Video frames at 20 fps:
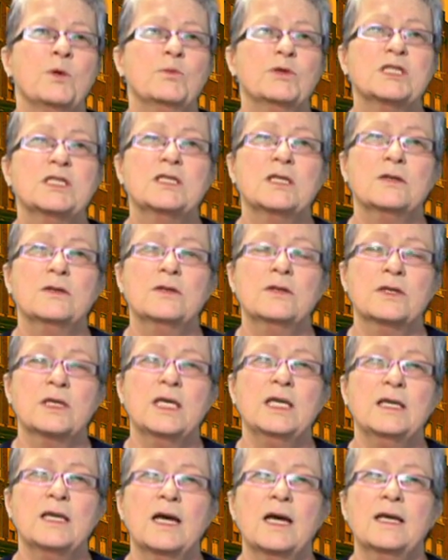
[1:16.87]
We're still
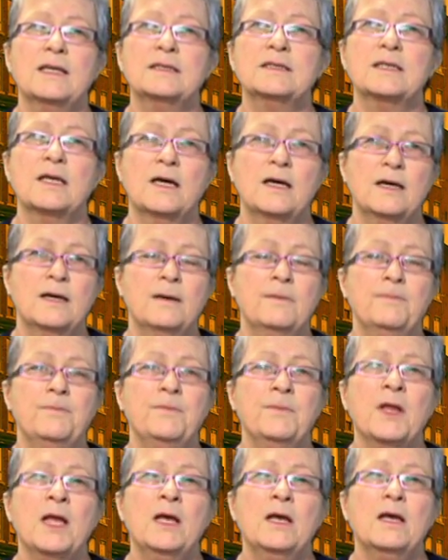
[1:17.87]
looking at um,